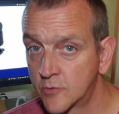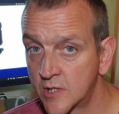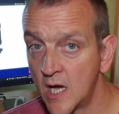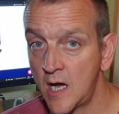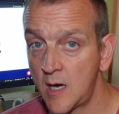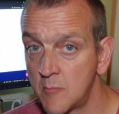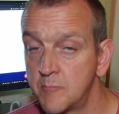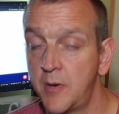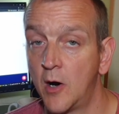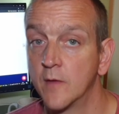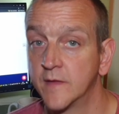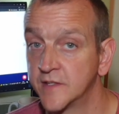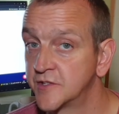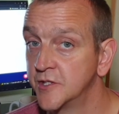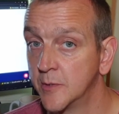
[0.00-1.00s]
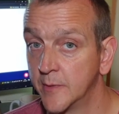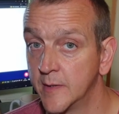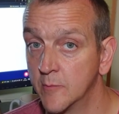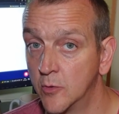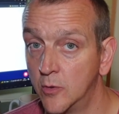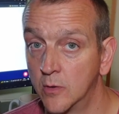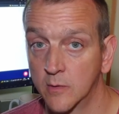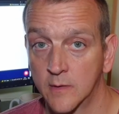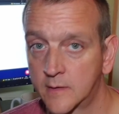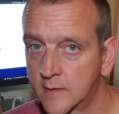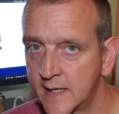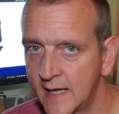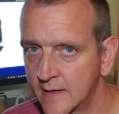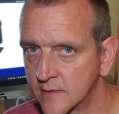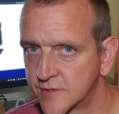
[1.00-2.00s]
can't buy these new anymore.
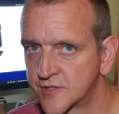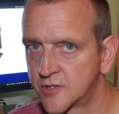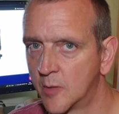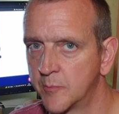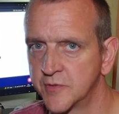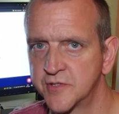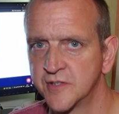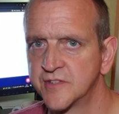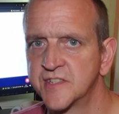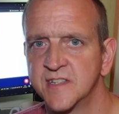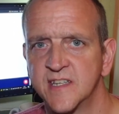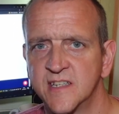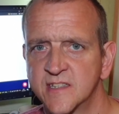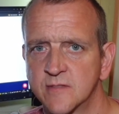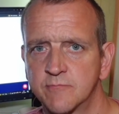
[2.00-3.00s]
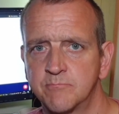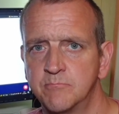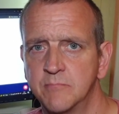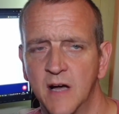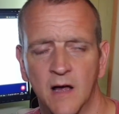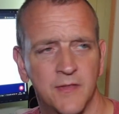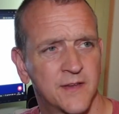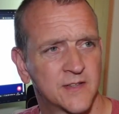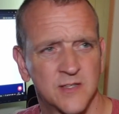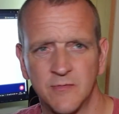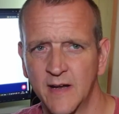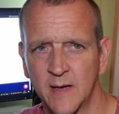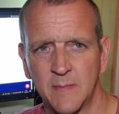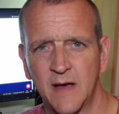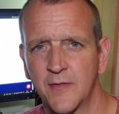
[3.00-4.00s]
Canon stopped producing these, I think it's
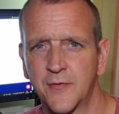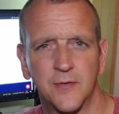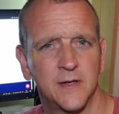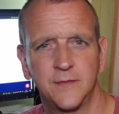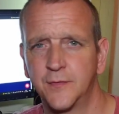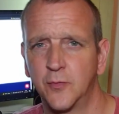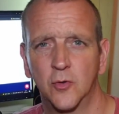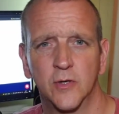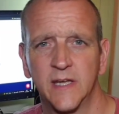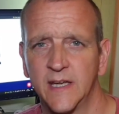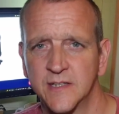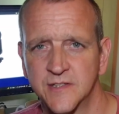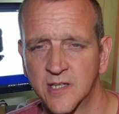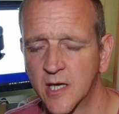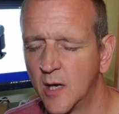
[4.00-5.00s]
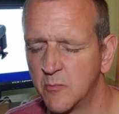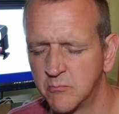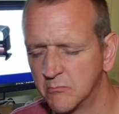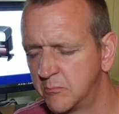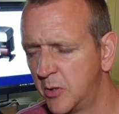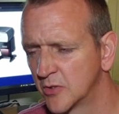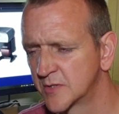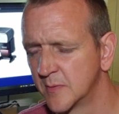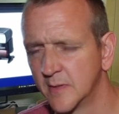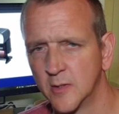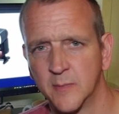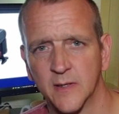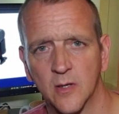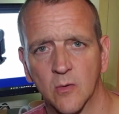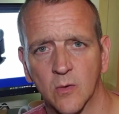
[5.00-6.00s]
around about 3-4 years ago, possibly a
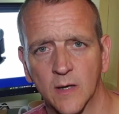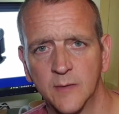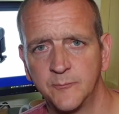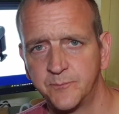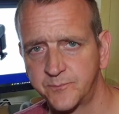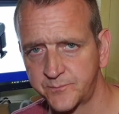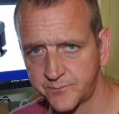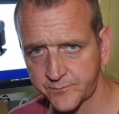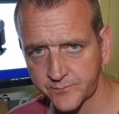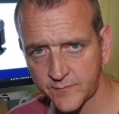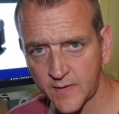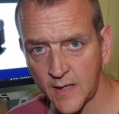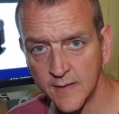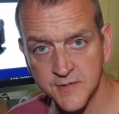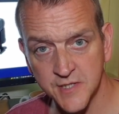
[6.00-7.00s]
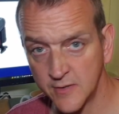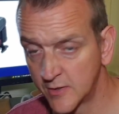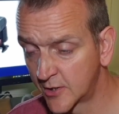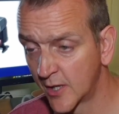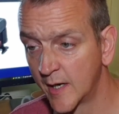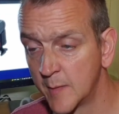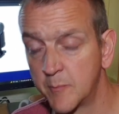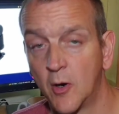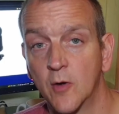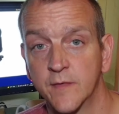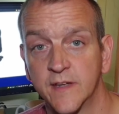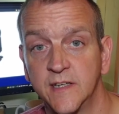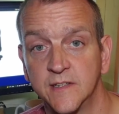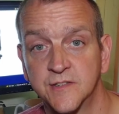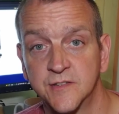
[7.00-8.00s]
little bit longer. So you can only buy
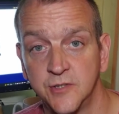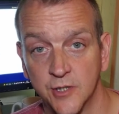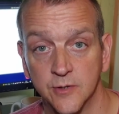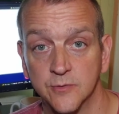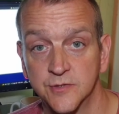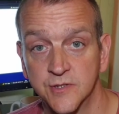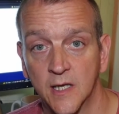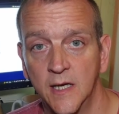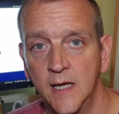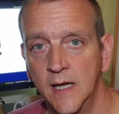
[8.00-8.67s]
these used.